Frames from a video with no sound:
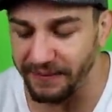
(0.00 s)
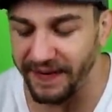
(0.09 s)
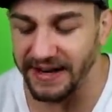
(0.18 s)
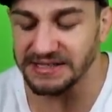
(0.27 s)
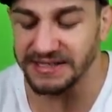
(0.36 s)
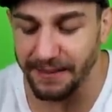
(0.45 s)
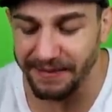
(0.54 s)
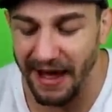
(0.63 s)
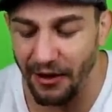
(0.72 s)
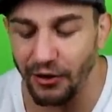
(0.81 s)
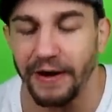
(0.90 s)
but then I skipped
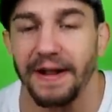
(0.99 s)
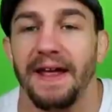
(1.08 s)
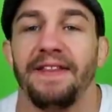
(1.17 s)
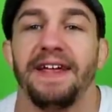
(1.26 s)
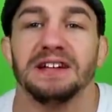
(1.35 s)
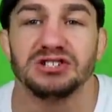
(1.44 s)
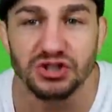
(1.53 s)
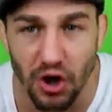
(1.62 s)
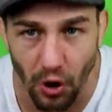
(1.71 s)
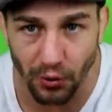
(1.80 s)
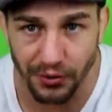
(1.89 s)
out on it and then it
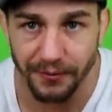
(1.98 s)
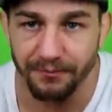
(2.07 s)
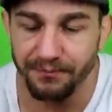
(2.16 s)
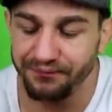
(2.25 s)
sold.